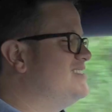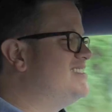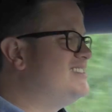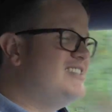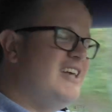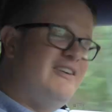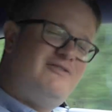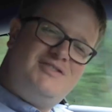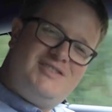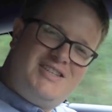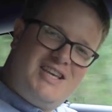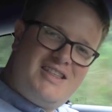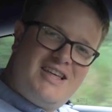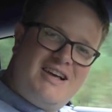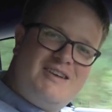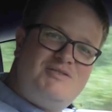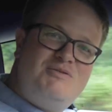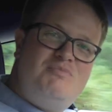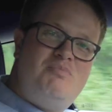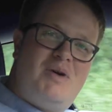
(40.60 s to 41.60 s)

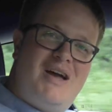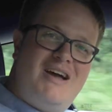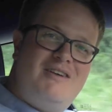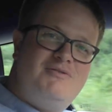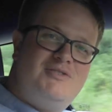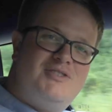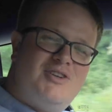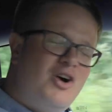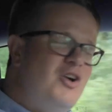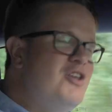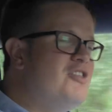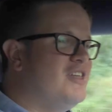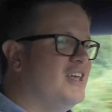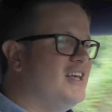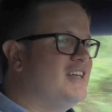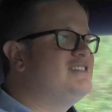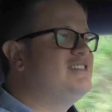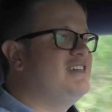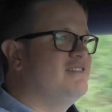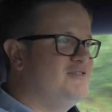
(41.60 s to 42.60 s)
£70,000? I
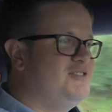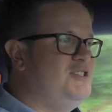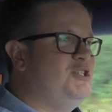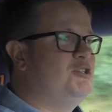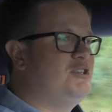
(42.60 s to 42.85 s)
think 70